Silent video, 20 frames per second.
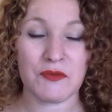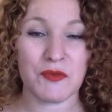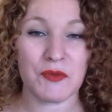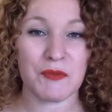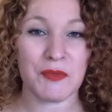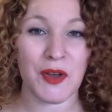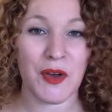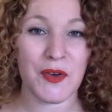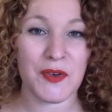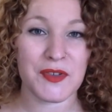
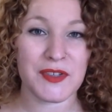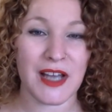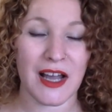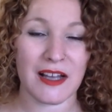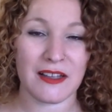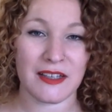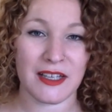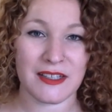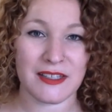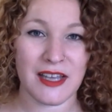room goes,
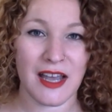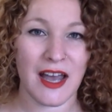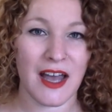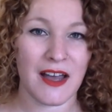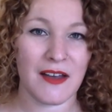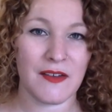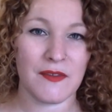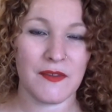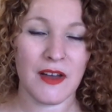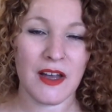I like to
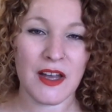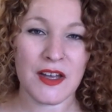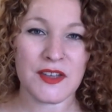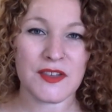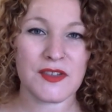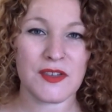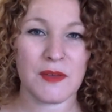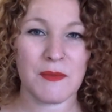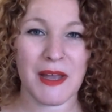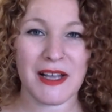have
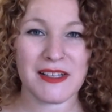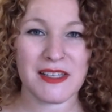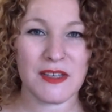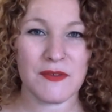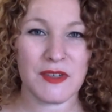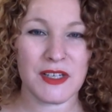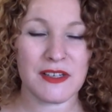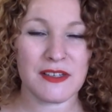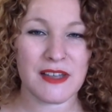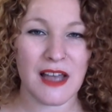some
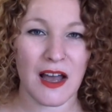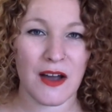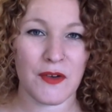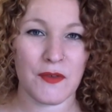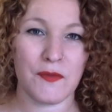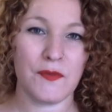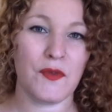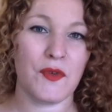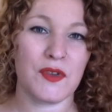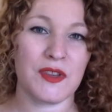activities
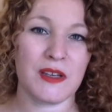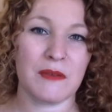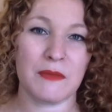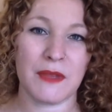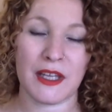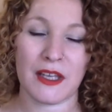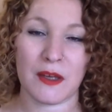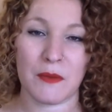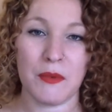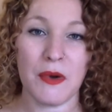out for them,
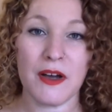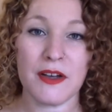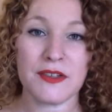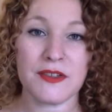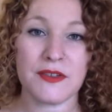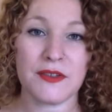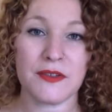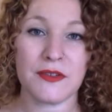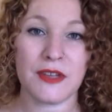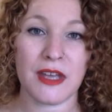like a
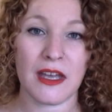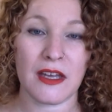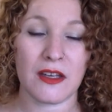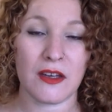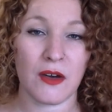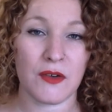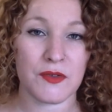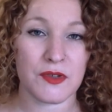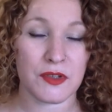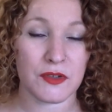puzzle that
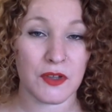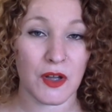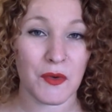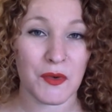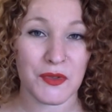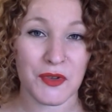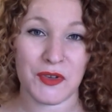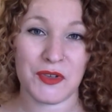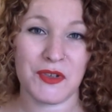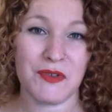goes along
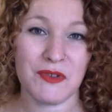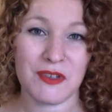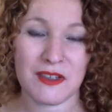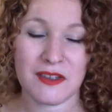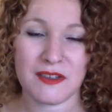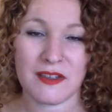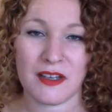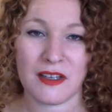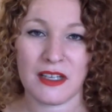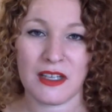with our unit
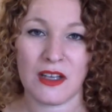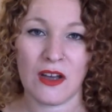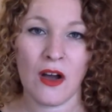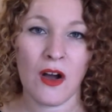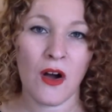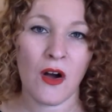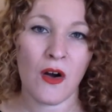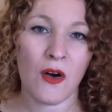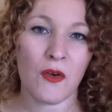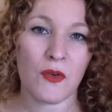study,
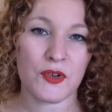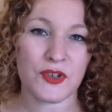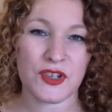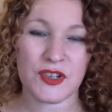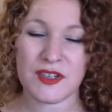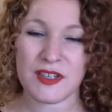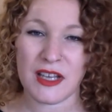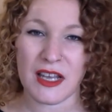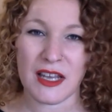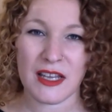or
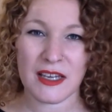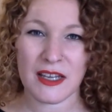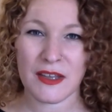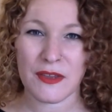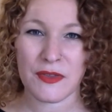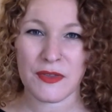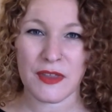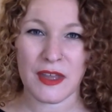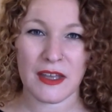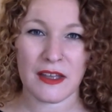just
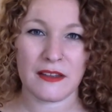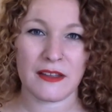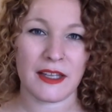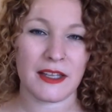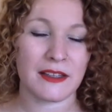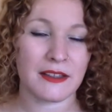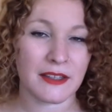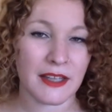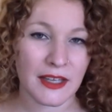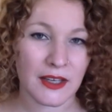anything
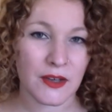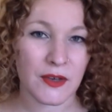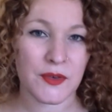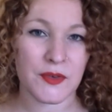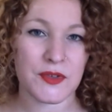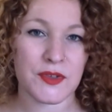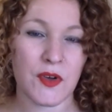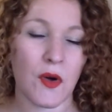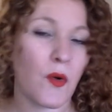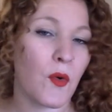like
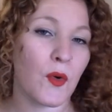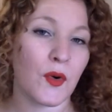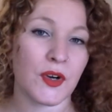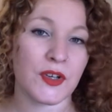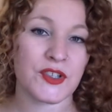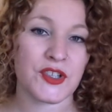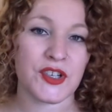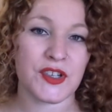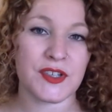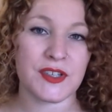Legos,
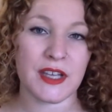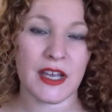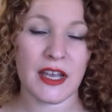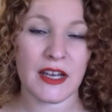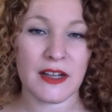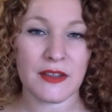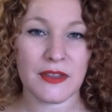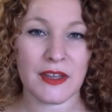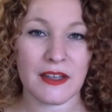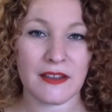or just
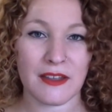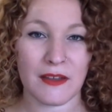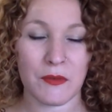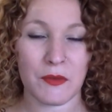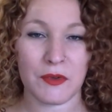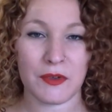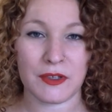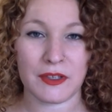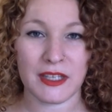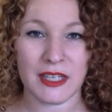anything that
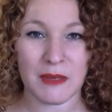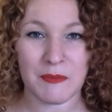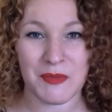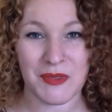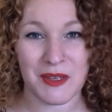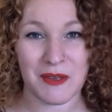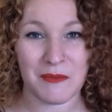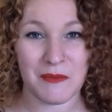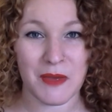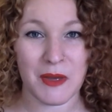will keep
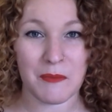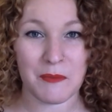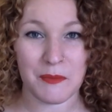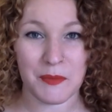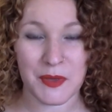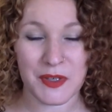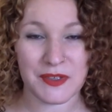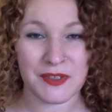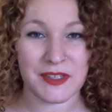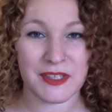them
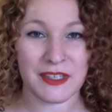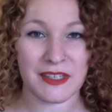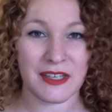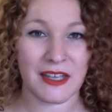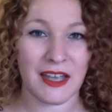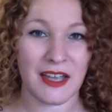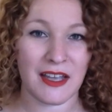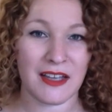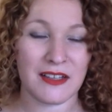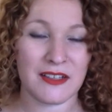
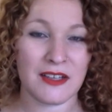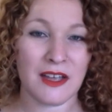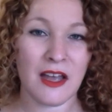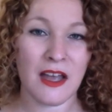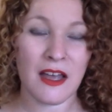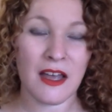busy and